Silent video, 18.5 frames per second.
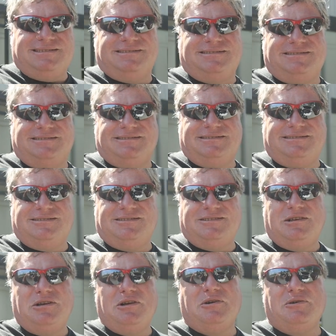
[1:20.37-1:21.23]
The cool
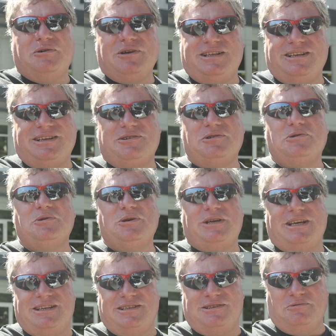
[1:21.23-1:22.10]
hat. What the cool
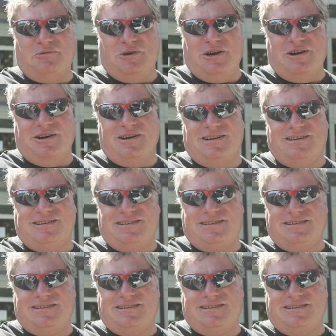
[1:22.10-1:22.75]
kids are wearing.